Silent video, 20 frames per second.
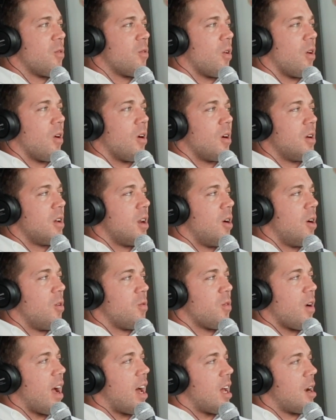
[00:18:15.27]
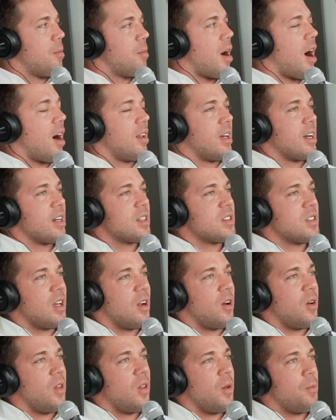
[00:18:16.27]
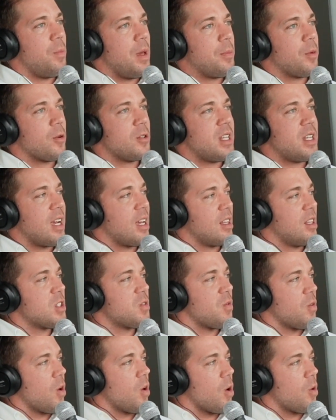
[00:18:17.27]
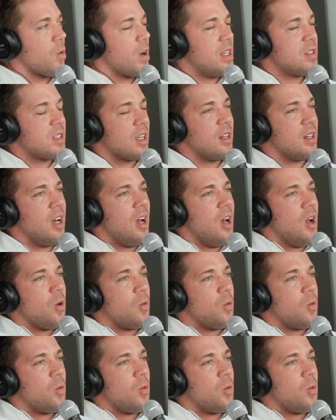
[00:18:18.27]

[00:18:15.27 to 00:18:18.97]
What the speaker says: for anabolics. People are taking this for a reason.